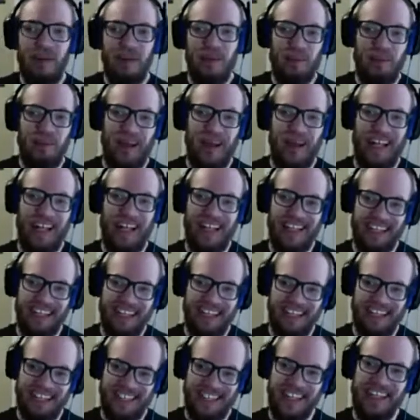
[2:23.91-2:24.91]
But the
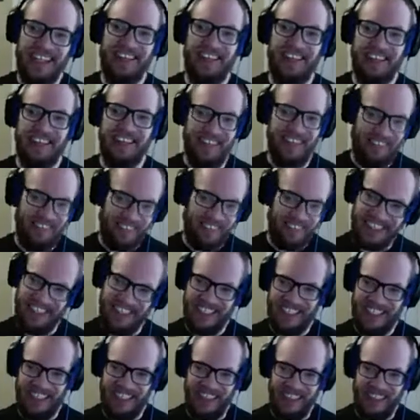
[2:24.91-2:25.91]
surgery
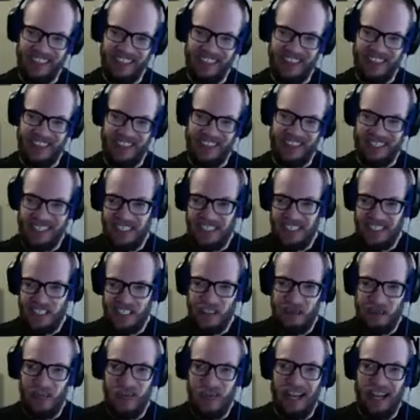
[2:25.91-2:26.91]
wasn't covered
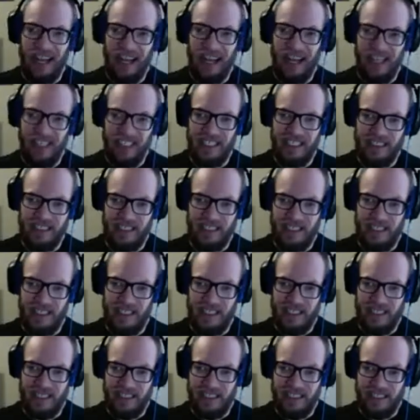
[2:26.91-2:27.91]
by
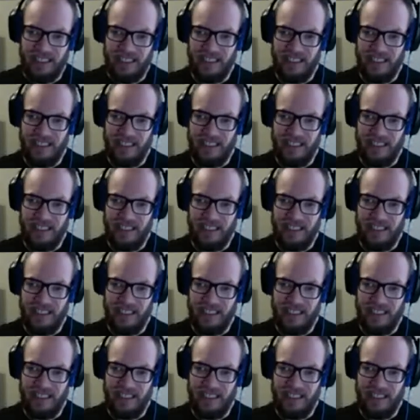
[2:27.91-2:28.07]
insurance.